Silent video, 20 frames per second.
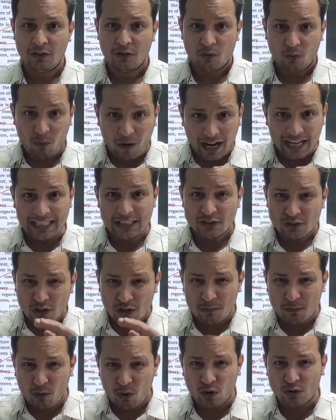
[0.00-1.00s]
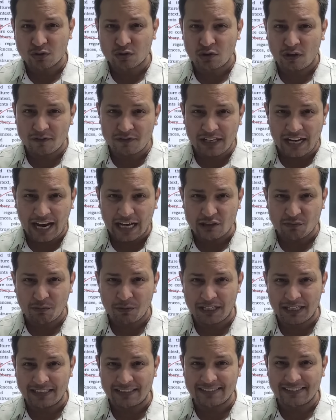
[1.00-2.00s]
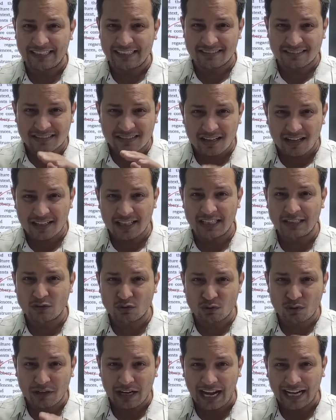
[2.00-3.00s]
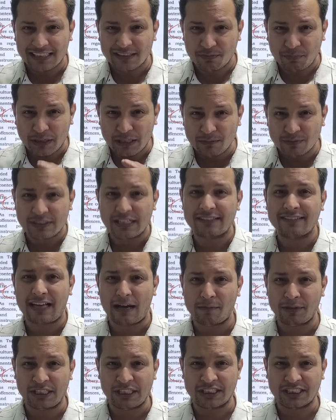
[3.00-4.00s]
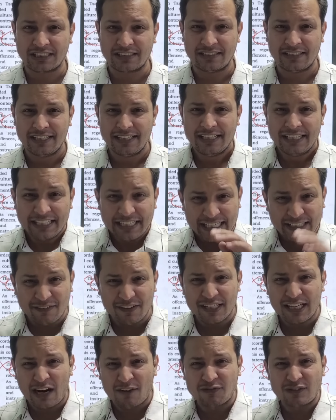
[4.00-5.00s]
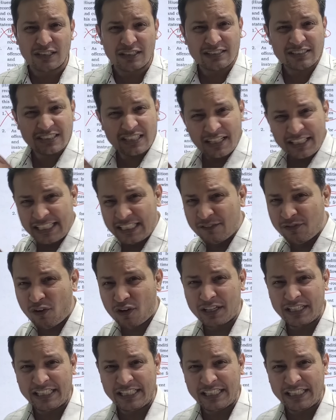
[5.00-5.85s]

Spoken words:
Why, most of the aspirants, they struggle to crack the prelims examination even after studying for